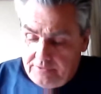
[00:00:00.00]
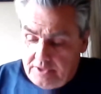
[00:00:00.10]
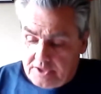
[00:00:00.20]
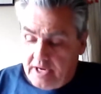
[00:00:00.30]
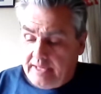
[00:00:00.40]
to
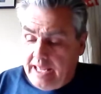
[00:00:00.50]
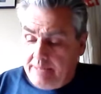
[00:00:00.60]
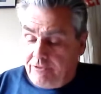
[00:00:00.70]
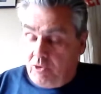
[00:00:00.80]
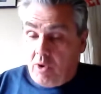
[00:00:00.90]
start Game
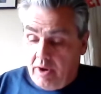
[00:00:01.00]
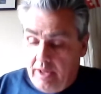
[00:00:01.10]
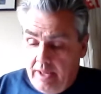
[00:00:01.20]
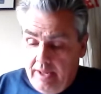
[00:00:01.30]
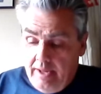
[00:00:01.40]
4
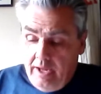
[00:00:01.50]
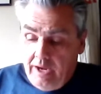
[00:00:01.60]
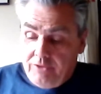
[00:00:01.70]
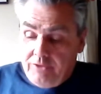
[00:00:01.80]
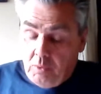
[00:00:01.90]

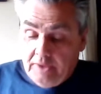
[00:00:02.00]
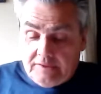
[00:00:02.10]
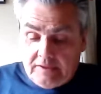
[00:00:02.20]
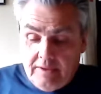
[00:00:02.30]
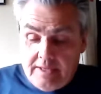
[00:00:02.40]
of the World
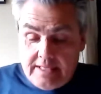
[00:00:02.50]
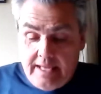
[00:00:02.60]
Series,